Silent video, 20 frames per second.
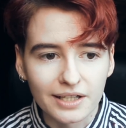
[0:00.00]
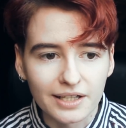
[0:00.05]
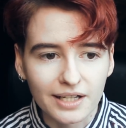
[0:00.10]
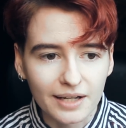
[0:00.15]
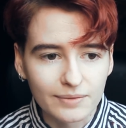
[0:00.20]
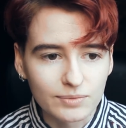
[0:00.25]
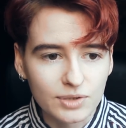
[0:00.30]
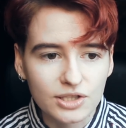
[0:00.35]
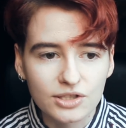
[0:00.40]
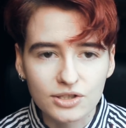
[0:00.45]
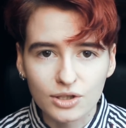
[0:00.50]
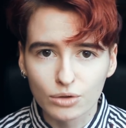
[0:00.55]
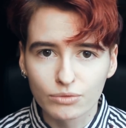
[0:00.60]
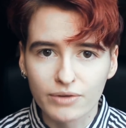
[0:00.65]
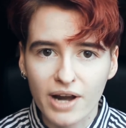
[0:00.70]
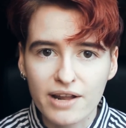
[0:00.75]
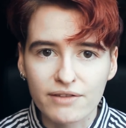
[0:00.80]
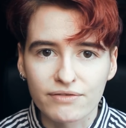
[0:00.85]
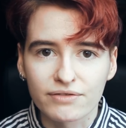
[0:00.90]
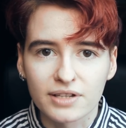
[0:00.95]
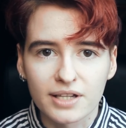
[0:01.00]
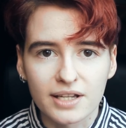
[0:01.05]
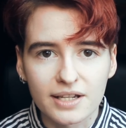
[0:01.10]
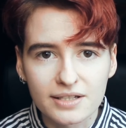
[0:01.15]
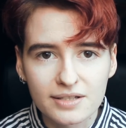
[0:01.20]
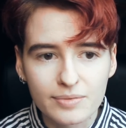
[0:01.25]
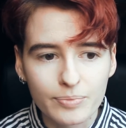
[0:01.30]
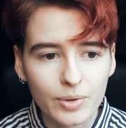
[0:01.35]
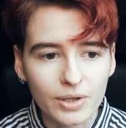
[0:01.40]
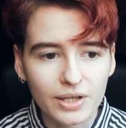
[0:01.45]
Like, I'm just so ready for
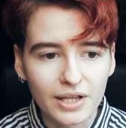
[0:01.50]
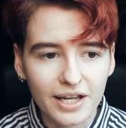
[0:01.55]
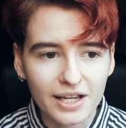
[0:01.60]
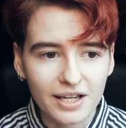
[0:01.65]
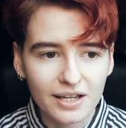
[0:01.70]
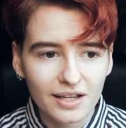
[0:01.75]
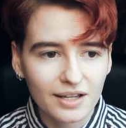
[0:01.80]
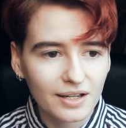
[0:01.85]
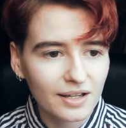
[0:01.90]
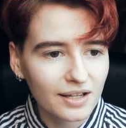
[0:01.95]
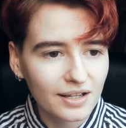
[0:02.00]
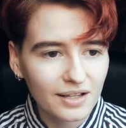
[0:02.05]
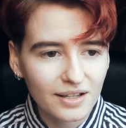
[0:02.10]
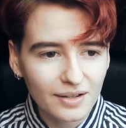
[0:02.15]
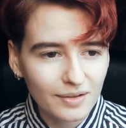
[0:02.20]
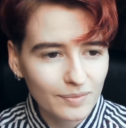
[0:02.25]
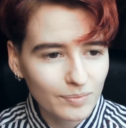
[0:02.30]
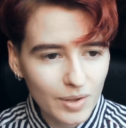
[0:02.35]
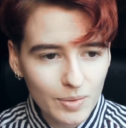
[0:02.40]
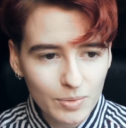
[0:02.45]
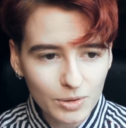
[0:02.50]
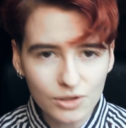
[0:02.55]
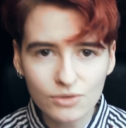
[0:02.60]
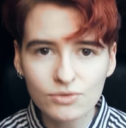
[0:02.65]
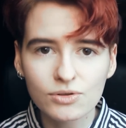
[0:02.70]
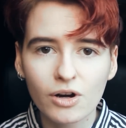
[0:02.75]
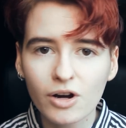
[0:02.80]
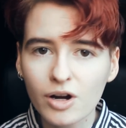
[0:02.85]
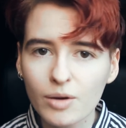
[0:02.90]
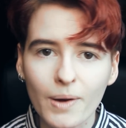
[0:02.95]
this. But like, people
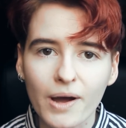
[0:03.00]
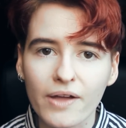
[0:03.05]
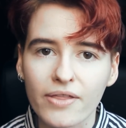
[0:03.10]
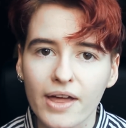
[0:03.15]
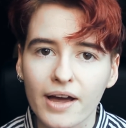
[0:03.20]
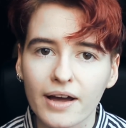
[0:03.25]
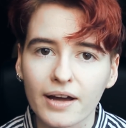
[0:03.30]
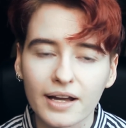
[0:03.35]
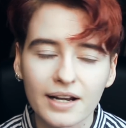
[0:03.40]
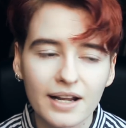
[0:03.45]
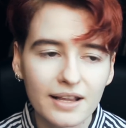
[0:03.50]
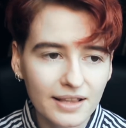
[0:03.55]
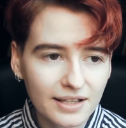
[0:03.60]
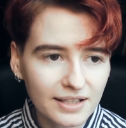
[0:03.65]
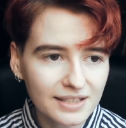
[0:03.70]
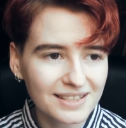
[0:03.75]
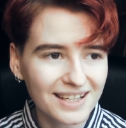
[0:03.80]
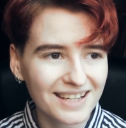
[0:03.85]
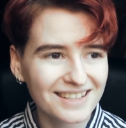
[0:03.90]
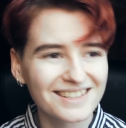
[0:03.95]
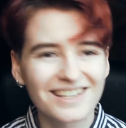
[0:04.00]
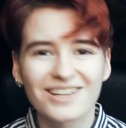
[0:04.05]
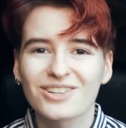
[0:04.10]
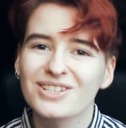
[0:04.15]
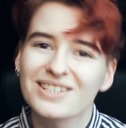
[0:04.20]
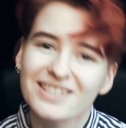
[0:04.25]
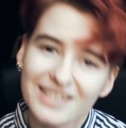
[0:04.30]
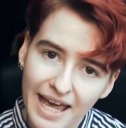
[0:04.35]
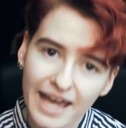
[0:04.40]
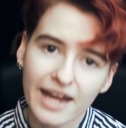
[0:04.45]
don't talk about that. And I think it's because they're
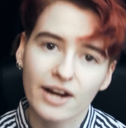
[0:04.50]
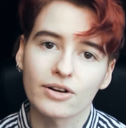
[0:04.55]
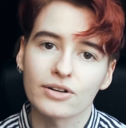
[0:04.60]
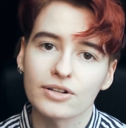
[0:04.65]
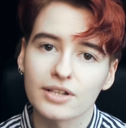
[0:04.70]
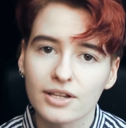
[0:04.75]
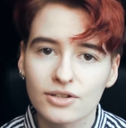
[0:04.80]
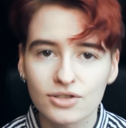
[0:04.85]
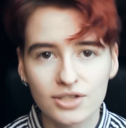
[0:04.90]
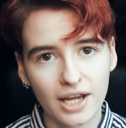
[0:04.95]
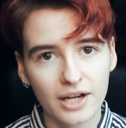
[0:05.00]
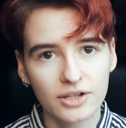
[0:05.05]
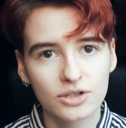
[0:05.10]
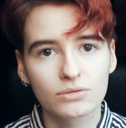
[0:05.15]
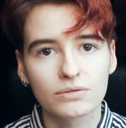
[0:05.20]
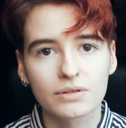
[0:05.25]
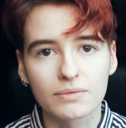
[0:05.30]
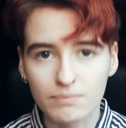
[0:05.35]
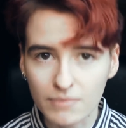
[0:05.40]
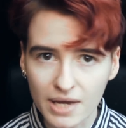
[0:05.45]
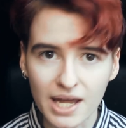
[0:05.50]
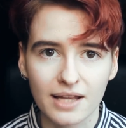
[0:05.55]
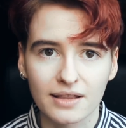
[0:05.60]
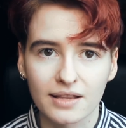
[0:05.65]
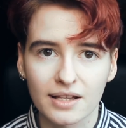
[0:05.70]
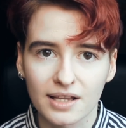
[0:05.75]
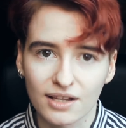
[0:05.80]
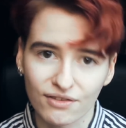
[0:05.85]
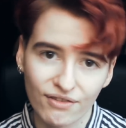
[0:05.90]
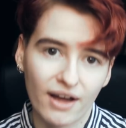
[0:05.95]
scared. They're scared to admit
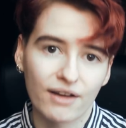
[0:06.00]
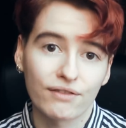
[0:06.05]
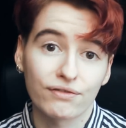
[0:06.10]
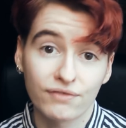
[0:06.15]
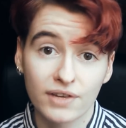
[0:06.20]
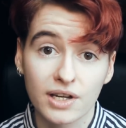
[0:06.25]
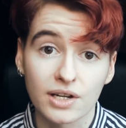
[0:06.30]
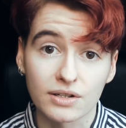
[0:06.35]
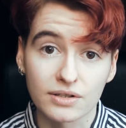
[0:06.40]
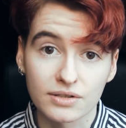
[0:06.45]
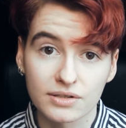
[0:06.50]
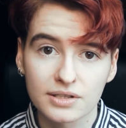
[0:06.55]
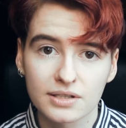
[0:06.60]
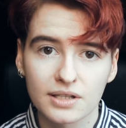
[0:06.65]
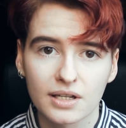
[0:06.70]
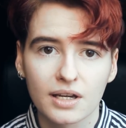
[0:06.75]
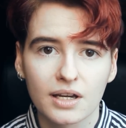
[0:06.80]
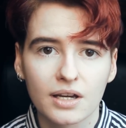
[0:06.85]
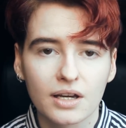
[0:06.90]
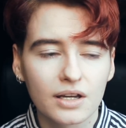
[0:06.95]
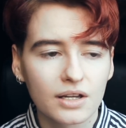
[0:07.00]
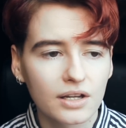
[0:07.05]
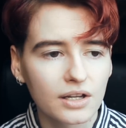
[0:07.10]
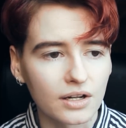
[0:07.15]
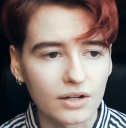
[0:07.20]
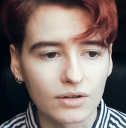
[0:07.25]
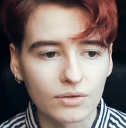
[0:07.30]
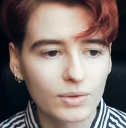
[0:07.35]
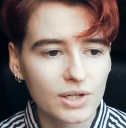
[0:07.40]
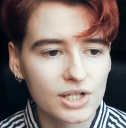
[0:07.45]
that they've had fears,
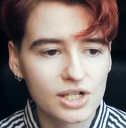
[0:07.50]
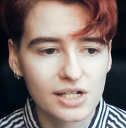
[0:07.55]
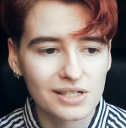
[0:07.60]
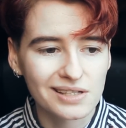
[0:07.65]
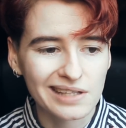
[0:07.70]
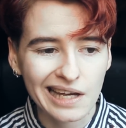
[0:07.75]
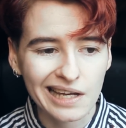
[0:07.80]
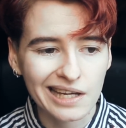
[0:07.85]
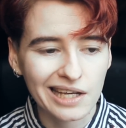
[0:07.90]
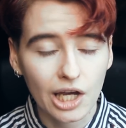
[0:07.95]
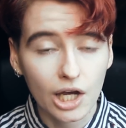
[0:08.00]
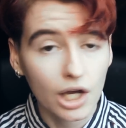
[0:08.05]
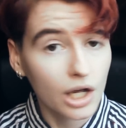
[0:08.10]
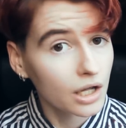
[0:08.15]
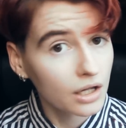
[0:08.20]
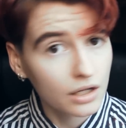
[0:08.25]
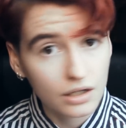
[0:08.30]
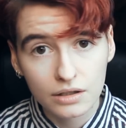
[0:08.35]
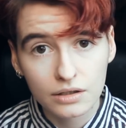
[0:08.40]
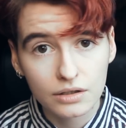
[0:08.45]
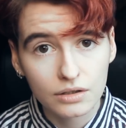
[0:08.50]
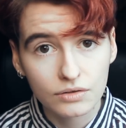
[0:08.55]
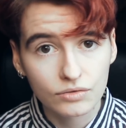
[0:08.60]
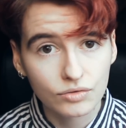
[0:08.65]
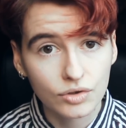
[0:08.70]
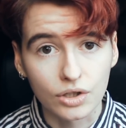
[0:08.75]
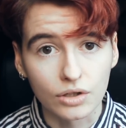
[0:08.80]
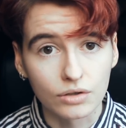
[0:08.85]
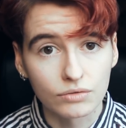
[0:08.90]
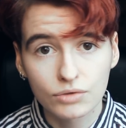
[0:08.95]
you know, which is like,
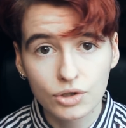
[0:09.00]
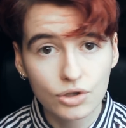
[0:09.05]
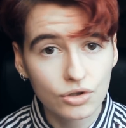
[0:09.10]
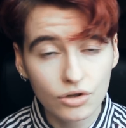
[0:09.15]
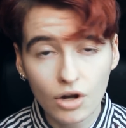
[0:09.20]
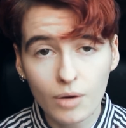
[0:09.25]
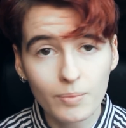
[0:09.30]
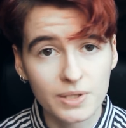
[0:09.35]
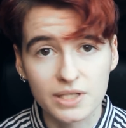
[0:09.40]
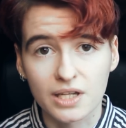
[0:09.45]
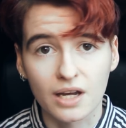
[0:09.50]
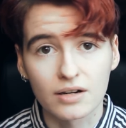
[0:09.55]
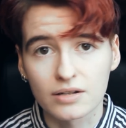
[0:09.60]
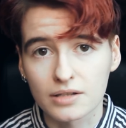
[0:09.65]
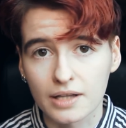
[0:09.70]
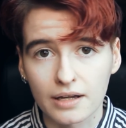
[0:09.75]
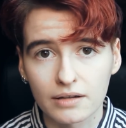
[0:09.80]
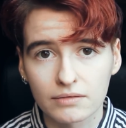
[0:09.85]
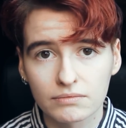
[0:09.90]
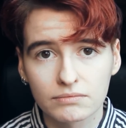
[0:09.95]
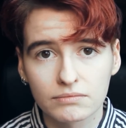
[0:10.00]
you know, you should not be scared of that.